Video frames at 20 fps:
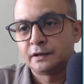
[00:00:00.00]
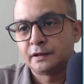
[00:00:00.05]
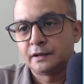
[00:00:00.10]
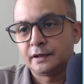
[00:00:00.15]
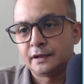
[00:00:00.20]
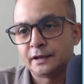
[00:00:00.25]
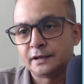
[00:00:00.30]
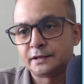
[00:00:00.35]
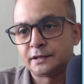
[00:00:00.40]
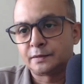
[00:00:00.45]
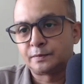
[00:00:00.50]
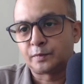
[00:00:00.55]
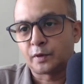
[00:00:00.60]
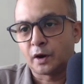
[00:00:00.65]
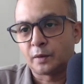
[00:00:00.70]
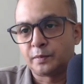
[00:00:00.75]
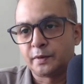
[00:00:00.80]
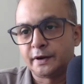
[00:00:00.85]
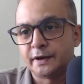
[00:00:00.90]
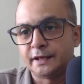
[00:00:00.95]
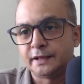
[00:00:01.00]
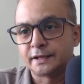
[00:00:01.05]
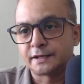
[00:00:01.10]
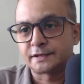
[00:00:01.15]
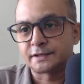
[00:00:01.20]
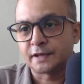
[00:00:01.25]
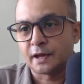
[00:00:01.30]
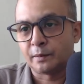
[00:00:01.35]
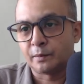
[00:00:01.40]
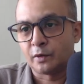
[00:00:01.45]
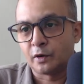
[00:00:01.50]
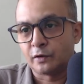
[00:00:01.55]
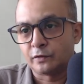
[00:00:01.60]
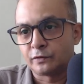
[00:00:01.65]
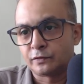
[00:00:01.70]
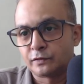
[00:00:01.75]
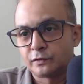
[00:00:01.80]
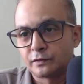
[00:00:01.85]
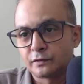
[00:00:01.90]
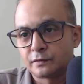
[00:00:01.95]
is the property, the sum
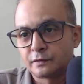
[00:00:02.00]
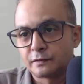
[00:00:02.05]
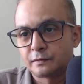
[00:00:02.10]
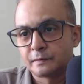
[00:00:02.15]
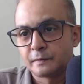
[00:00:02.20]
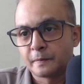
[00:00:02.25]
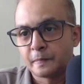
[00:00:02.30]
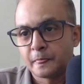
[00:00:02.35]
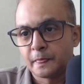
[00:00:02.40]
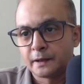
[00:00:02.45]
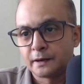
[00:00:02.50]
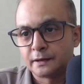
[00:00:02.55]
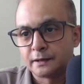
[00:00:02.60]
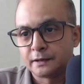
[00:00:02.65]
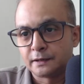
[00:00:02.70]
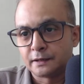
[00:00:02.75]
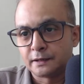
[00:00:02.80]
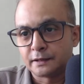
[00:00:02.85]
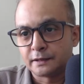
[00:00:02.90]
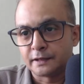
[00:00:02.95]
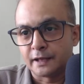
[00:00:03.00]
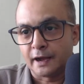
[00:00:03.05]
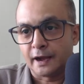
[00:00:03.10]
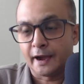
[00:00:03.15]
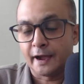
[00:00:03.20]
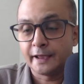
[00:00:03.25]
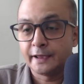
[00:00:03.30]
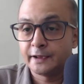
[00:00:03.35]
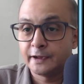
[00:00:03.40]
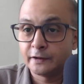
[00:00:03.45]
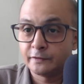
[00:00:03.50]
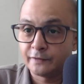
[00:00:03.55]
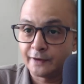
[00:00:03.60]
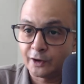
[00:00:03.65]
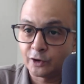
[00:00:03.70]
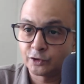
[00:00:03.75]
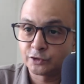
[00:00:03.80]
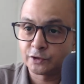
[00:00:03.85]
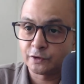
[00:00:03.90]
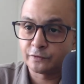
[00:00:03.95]
of the
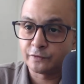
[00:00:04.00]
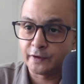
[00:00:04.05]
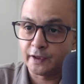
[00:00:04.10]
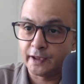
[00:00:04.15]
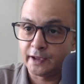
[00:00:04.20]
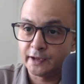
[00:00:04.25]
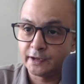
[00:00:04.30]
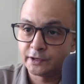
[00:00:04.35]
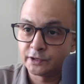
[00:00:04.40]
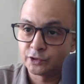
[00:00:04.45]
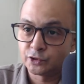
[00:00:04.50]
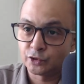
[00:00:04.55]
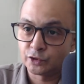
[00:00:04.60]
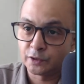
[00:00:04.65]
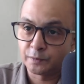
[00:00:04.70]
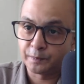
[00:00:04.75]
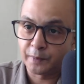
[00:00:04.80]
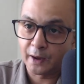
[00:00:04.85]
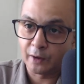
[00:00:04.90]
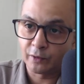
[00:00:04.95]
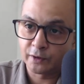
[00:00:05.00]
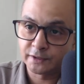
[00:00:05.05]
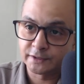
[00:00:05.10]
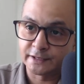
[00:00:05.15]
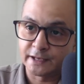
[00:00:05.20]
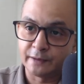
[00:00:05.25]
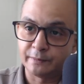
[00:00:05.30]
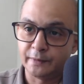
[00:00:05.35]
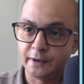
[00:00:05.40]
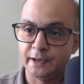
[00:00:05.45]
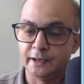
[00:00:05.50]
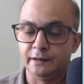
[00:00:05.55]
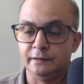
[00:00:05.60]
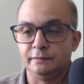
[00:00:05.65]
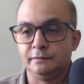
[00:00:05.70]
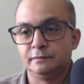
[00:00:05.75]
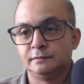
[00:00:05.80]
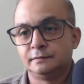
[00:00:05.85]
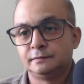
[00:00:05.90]
eigenvalues of A to the power same n.